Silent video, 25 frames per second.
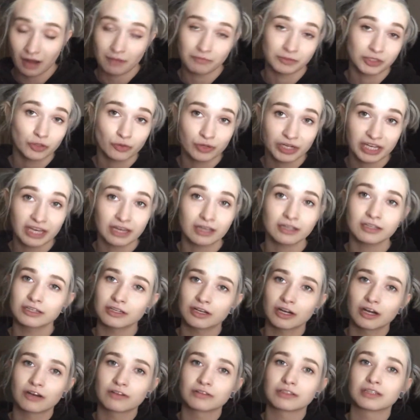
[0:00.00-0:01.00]
I'm doing it, you
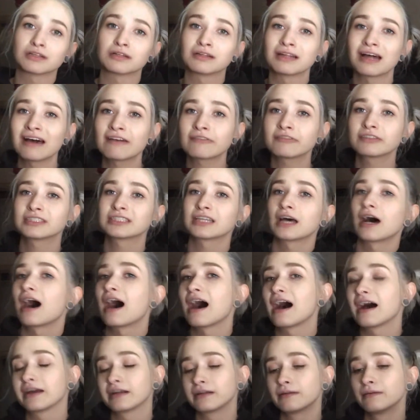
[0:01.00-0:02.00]
know, the left
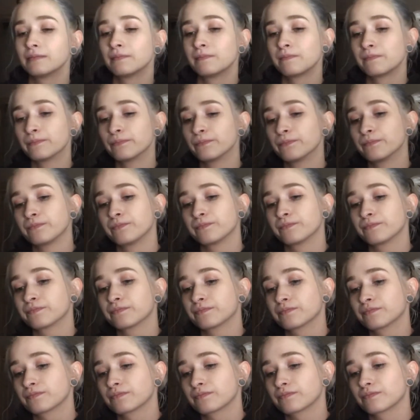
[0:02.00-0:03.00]
side,
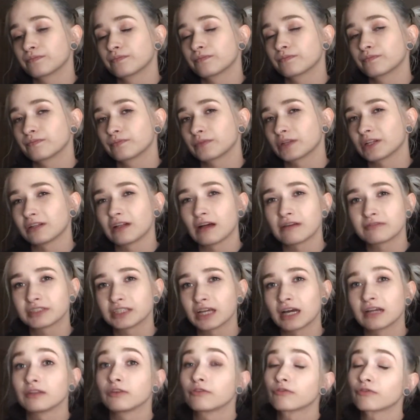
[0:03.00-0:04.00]
the left
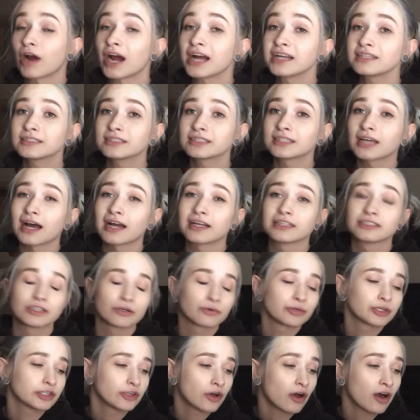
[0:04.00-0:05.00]
side, the right side's
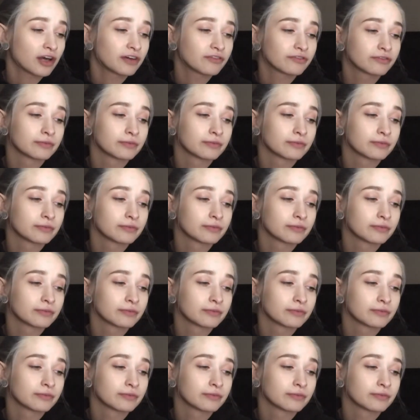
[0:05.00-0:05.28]
always hard